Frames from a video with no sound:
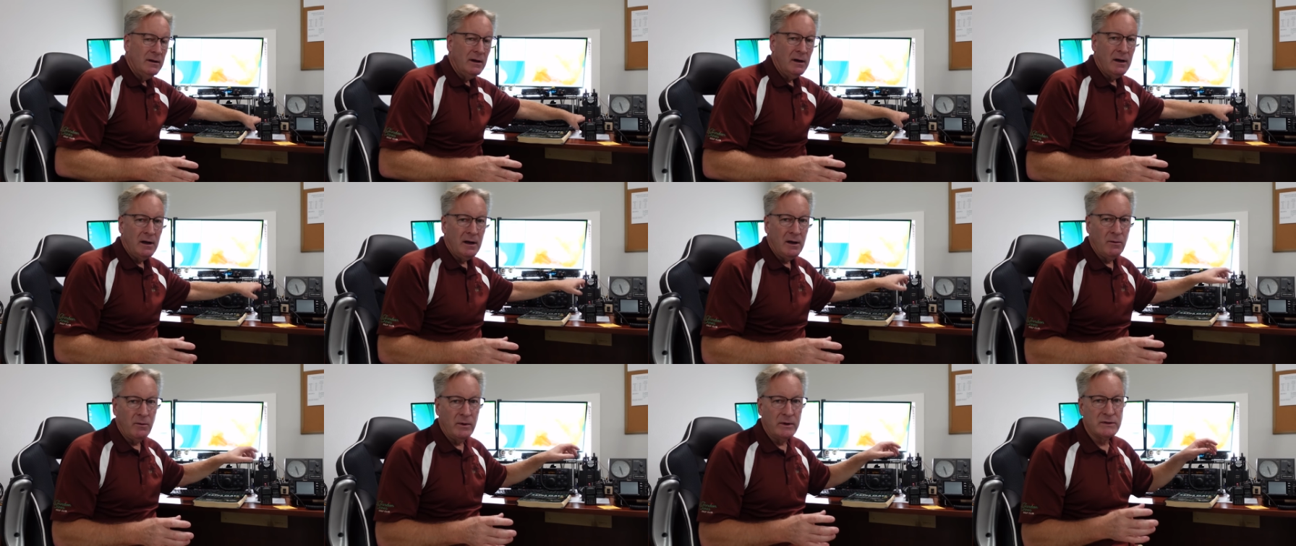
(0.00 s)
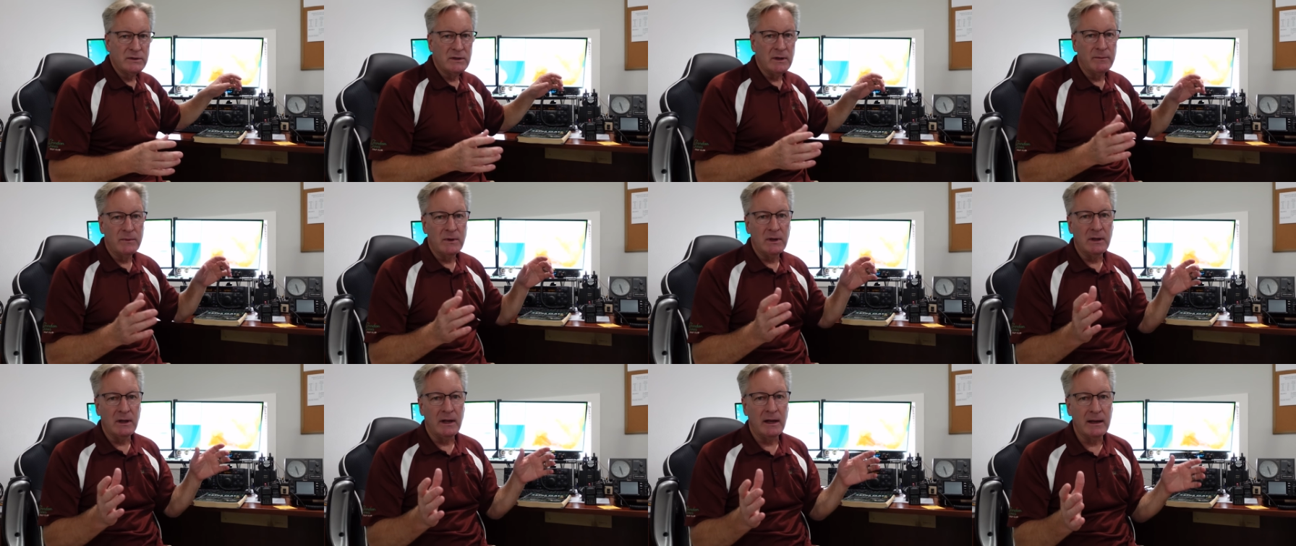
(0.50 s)
with
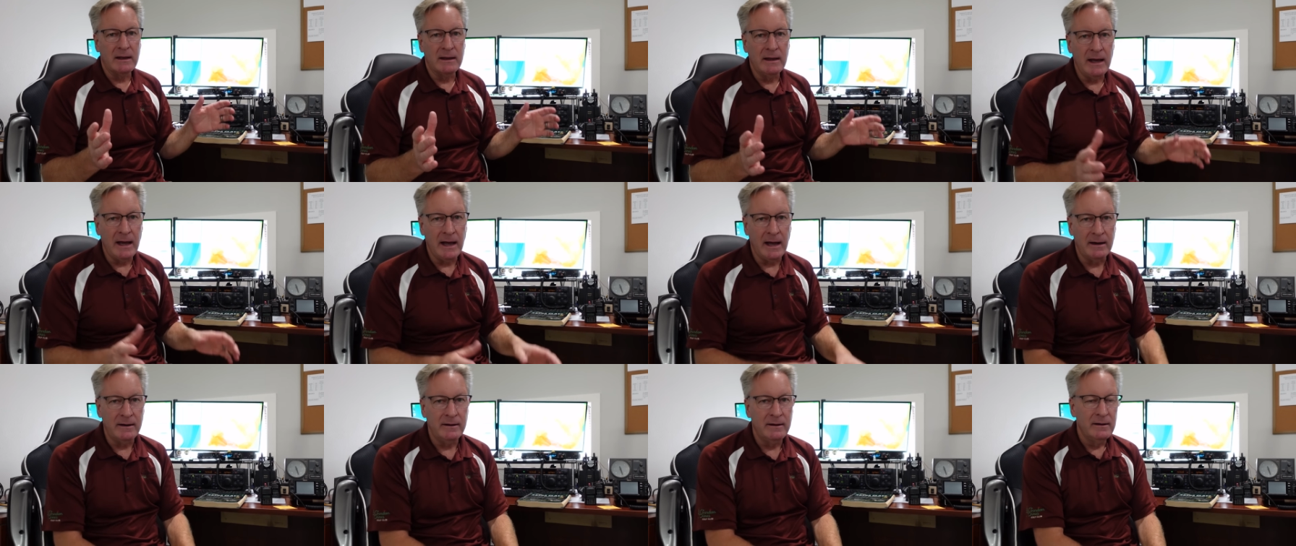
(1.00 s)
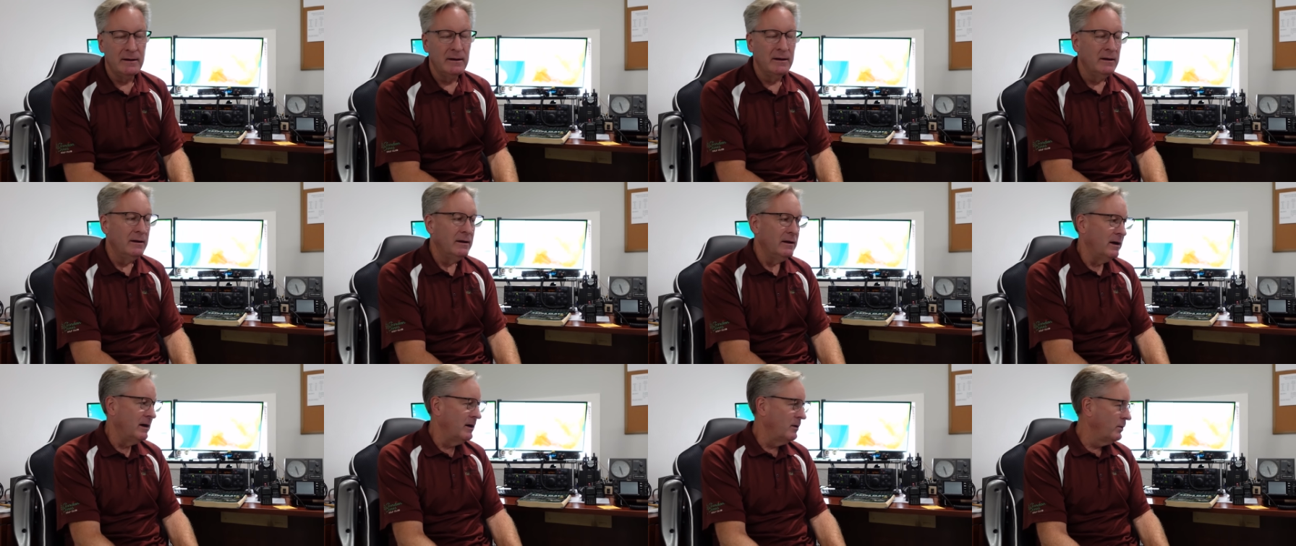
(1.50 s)
something like that
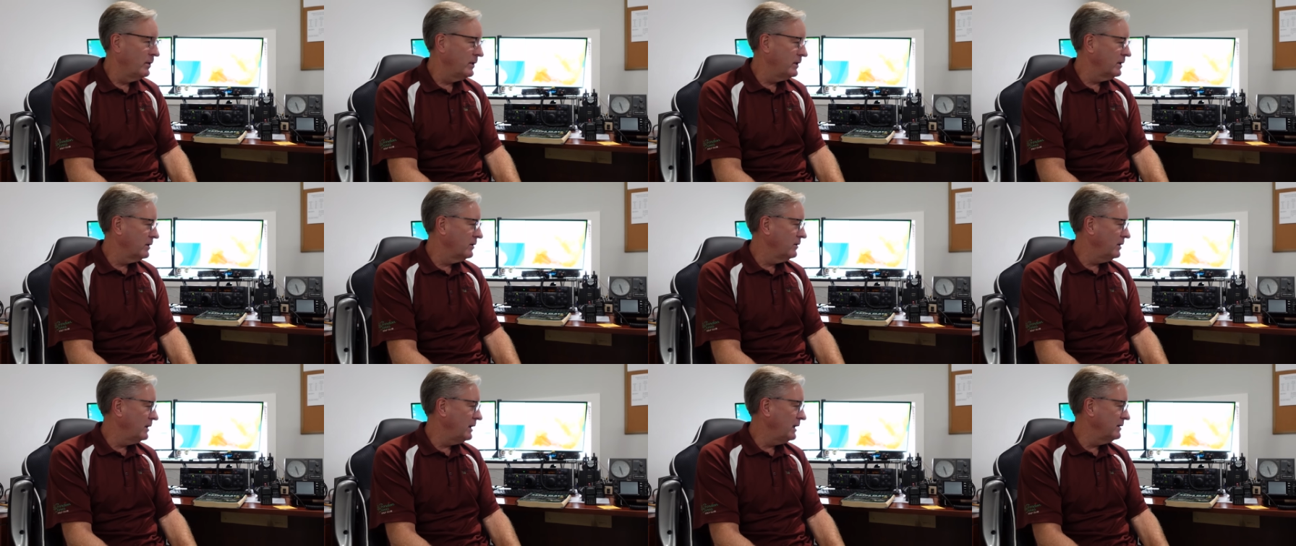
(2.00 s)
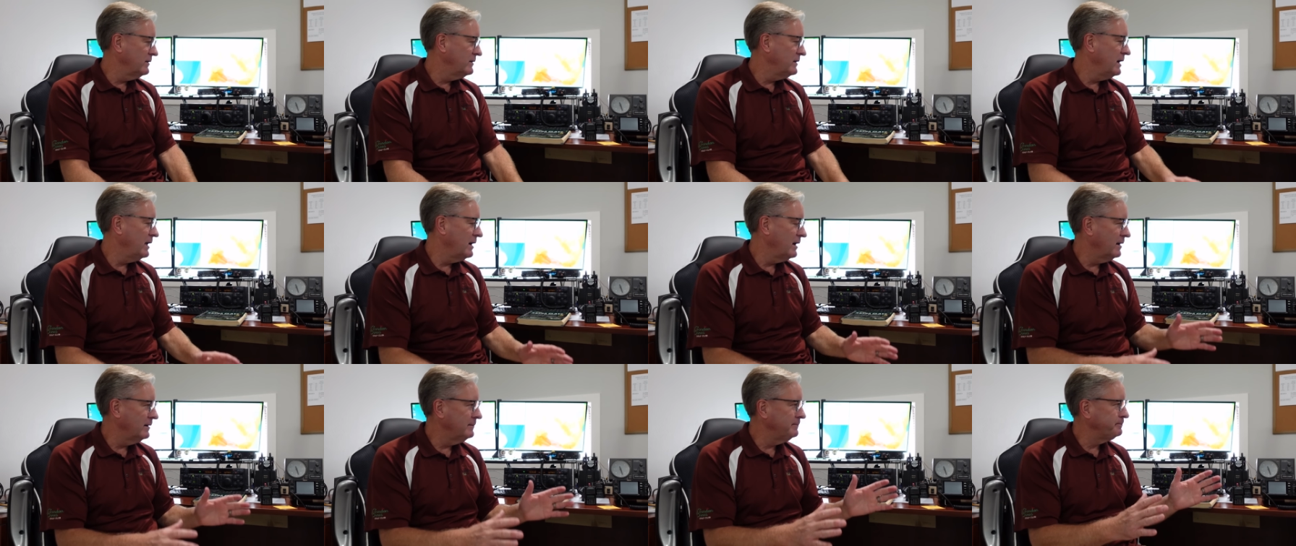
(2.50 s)
with a good
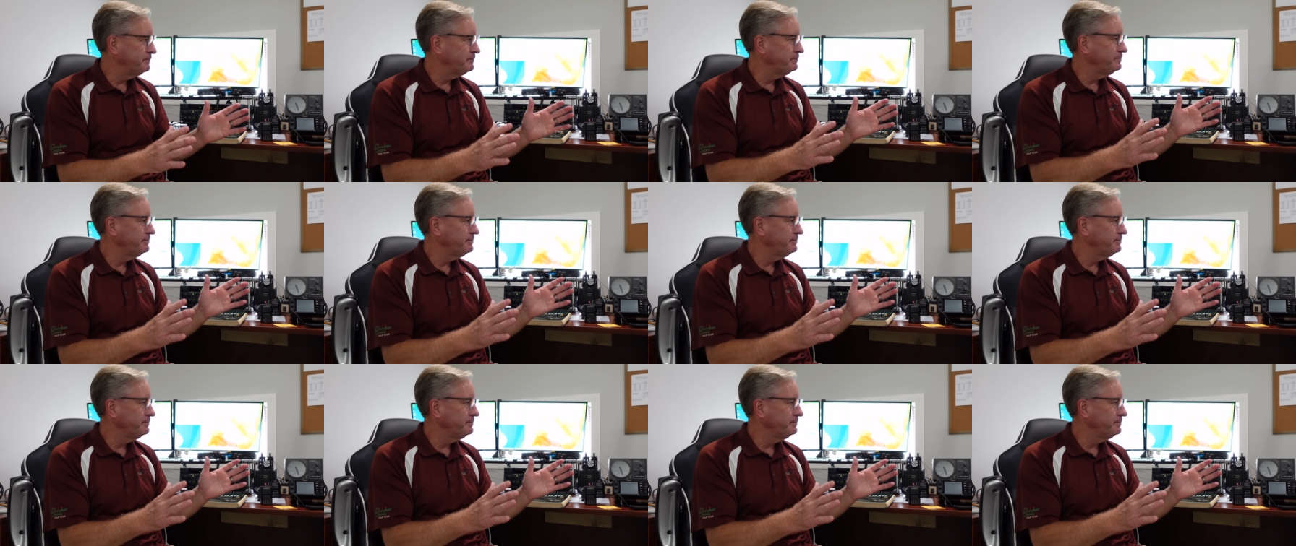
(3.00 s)
antenna.